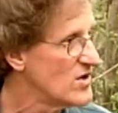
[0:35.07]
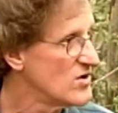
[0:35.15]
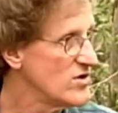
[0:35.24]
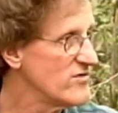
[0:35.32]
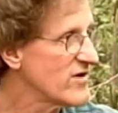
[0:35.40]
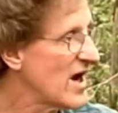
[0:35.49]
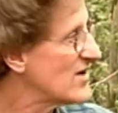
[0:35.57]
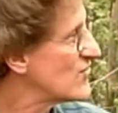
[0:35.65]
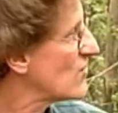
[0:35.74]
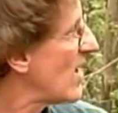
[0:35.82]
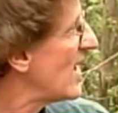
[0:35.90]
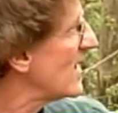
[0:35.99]
You've got
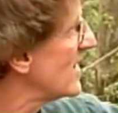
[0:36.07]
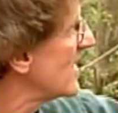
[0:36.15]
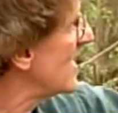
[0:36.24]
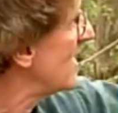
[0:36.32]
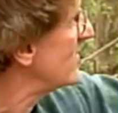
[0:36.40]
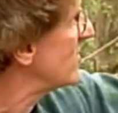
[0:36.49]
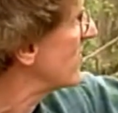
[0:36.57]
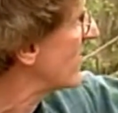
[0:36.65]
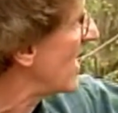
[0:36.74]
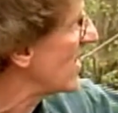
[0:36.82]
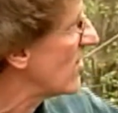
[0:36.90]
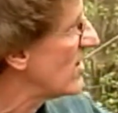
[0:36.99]
dry leaves, you've
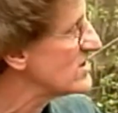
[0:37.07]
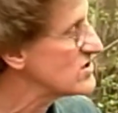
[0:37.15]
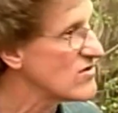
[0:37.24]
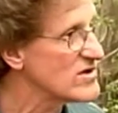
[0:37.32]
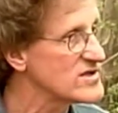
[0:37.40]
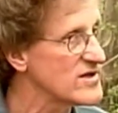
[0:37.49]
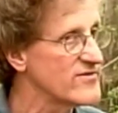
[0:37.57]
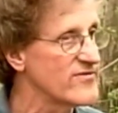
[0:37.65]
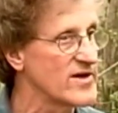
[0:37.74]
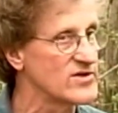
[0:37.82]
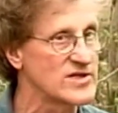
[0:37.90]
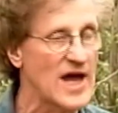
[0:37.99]
got all sorts of
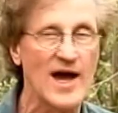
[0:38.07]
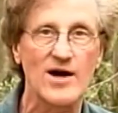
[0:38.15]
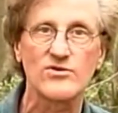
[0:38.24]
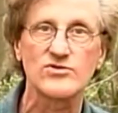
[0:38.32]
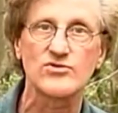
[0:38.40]
down,